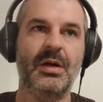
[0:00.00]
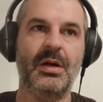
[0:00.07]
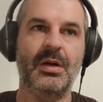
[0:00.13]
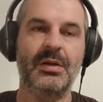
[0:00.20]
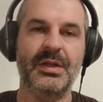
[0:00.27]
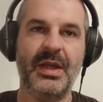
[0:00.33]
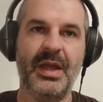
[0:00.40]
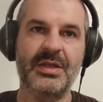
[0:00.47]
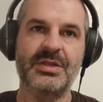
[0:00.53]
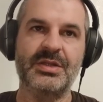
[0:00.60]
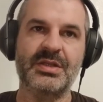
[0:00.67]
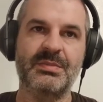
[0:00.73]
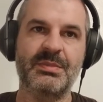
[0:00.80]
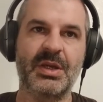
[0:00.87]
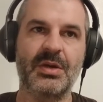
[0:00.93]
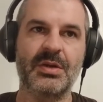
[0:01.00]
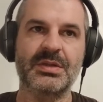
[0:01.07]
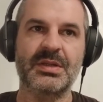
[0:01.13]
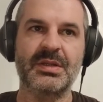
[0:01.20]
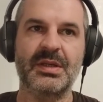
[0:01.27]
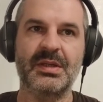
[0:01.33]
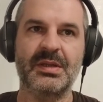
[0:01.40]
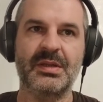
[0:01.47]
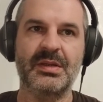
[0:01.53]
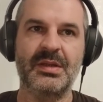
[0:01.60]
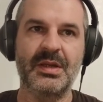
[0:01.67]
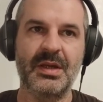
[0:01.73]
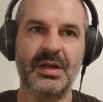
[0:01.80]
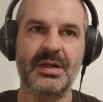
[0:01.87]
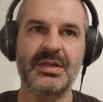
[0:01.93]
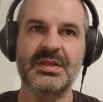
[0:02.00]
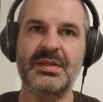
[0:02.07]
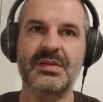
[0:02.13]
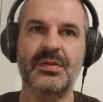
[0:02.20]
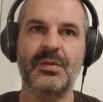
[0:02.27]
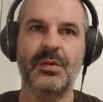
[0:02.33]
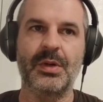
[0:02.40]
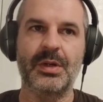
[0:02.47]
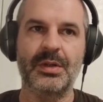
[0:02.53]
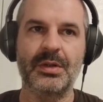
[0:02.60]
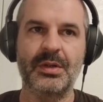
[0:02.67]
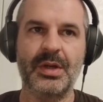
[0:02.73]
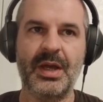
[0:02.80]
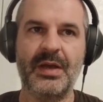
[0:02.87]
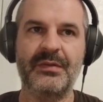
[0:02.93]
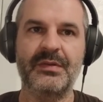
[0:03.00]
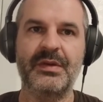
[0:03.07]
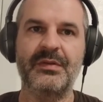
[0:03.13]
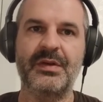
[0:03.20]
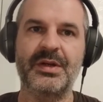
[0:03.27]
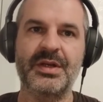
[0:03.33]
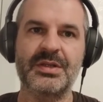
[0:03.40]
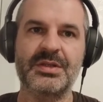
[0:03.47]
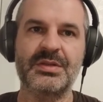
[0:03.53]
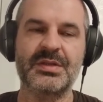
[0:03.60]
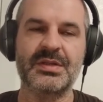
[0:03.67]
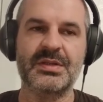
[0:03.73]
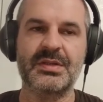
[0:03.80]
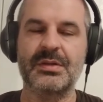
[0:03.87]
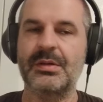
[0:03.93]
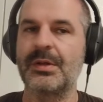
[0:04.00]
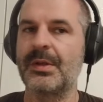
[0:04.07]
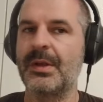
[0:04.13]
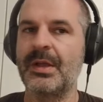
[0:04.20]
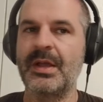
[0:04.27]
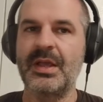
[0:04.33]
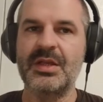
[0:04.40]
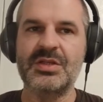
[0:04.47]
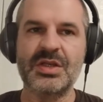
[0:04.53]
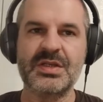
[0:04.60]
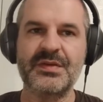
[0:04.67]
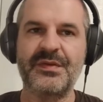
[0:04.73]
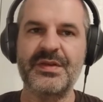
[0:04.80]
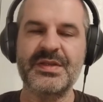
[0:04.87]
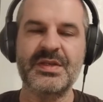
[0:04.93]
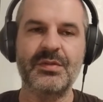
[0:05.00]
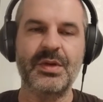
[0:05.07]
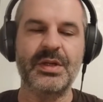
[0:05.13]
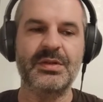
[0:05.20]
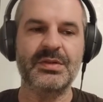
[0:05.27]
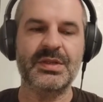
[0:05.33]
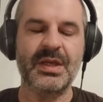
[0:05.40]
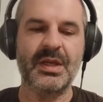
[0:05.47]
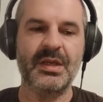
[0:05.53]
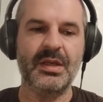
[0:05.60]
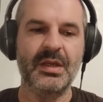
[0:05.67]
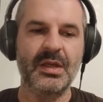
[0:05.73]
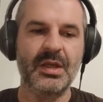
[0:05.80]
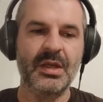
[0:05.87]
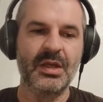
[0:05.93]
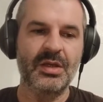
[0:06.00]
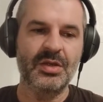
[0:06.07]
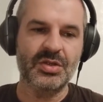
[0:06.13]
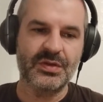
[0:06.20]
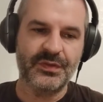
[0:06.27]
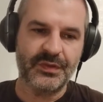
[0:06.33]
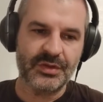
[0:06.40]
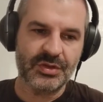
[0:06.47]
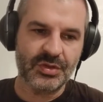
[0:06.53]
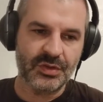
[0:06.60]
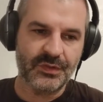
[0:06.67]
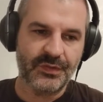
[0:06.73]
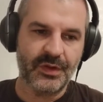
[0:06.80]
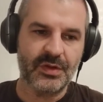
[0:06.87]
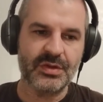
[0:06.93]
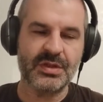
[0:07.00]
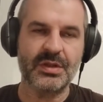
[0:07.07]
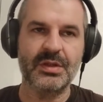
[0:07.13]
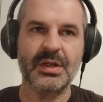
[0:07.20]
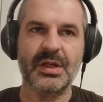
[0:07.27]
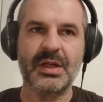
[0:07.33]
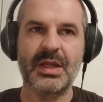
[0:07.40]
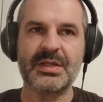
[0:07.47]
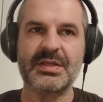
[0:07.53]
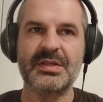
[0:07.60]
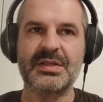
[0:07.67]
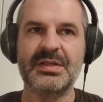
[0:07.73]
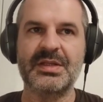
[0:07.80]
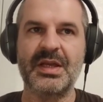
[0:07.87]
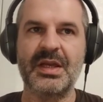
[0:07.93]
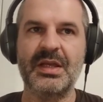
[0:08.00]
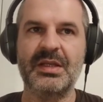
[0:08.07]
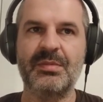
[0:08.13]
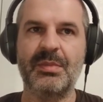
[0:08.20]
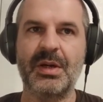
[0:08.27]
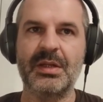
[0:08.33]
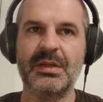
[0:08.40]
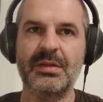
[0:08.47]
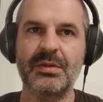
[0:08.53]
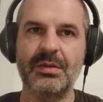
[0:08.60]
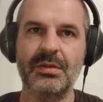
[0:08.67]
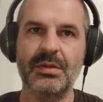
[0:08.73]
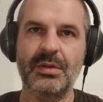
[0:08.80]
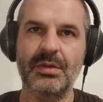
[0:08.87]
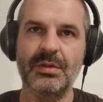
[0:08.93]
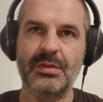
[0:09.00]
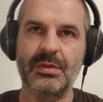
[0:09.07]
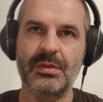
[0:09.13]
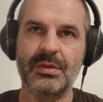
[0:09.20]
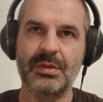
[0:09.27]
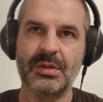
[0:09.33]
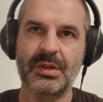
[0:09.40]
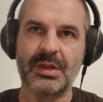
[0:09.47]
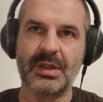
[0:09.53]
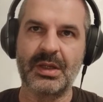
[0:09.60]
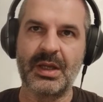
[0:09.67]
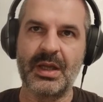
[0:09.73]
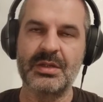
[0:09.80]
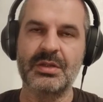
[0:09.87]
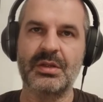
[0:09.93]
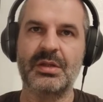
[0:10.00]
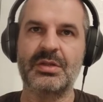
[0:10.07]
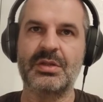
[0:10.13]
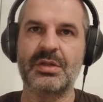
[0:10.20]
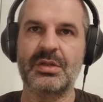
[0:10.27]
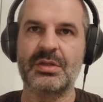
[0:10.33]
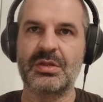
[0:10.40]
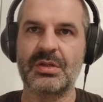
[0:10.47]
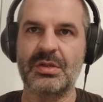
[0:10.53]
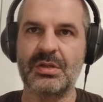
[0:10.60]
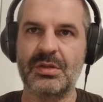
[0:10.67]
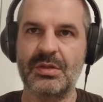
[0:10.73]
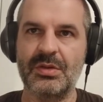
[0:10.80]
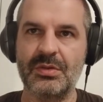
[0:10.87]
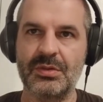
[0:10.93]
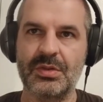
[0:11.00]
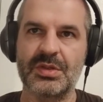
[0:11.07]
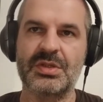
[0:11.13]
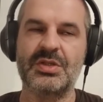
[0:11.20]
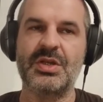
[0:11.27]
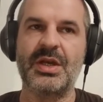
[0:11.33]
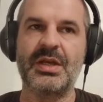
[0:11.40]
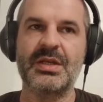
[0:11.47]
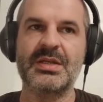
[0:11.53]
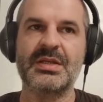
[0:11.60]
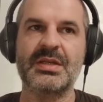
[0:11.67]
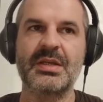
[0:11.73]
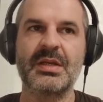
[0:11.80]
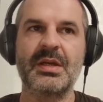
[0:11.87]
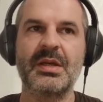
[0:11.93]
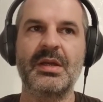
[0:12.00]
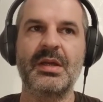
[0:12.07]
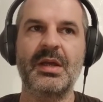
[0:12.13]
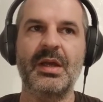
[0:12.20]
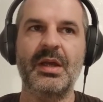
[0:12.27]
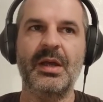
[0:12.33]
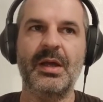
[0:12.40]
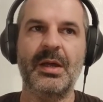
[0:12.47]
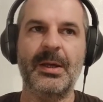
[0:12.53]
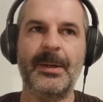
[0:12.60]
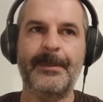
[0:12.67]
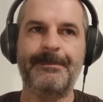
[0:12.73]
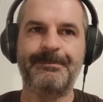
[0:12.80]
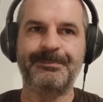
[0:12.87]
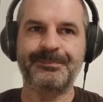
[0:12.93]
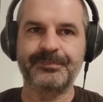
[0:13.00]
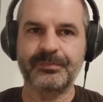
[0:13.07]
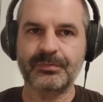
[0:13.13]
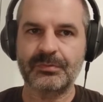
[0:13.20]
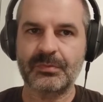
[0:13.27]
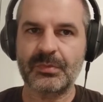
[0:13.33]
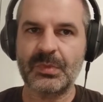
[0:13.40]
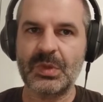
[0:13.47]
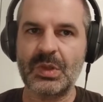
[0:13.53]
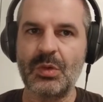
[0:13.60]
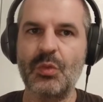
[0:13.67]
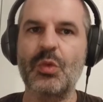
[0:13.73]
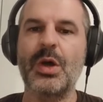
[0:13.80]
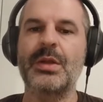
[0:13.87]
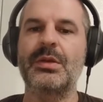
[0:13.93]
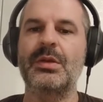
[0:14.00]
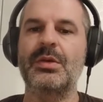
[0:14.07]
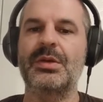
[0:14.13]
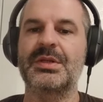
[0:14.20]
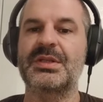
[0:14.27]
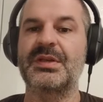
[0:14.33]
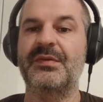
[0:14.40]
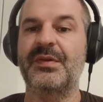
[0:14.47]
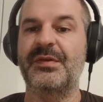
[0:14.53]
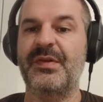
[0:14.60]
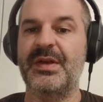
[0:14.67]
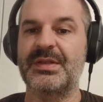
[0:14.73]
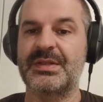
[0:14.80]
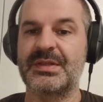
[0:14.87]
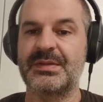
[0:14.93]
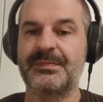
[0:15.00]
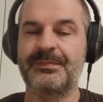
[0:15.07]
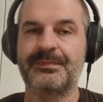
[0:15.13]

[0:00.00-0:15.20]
on the edges, because there is where you have the variations. So it's just a fancy way to say you should focus on the cluster state, but you can do those checks when you receive events.